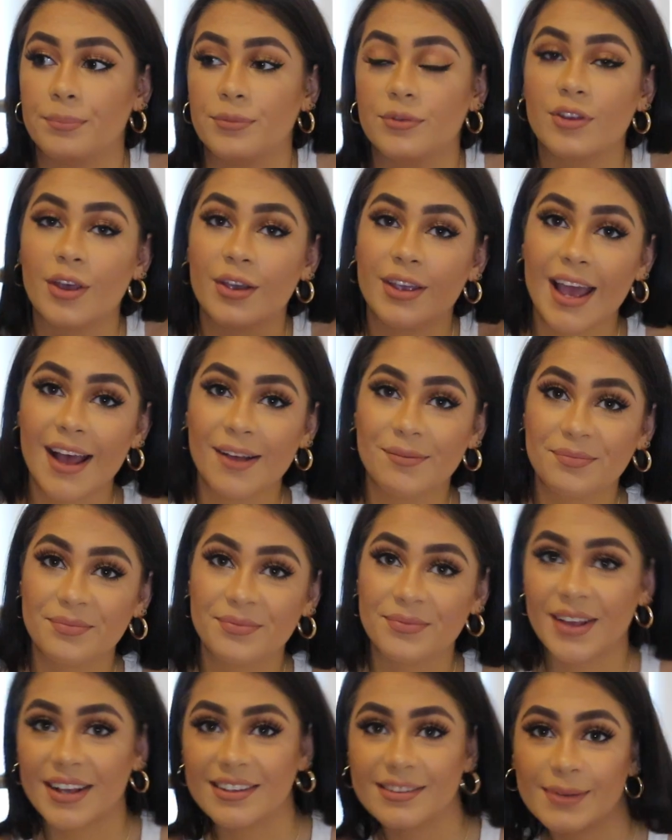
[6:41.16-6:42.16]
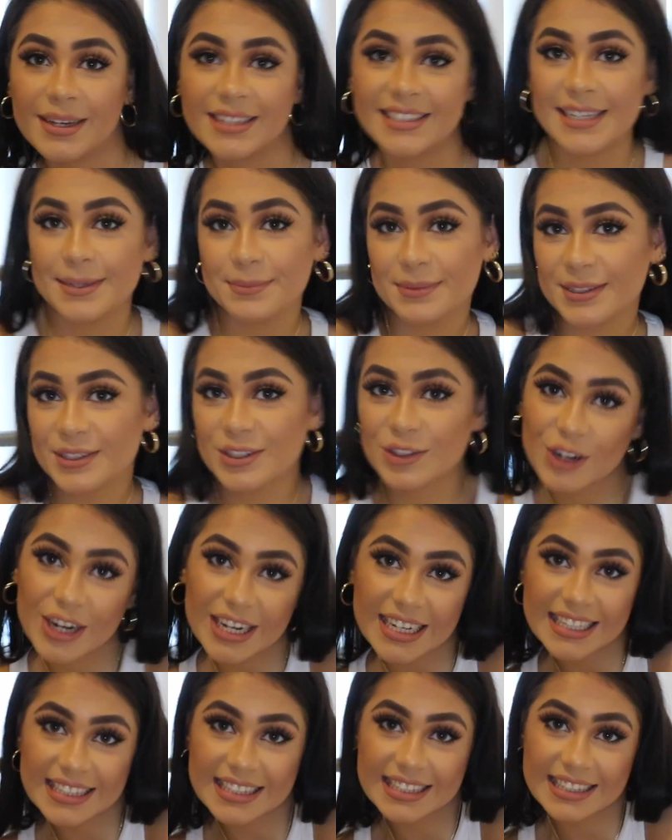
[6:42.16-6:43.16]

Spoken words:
So yeah, that's my tips and tricks.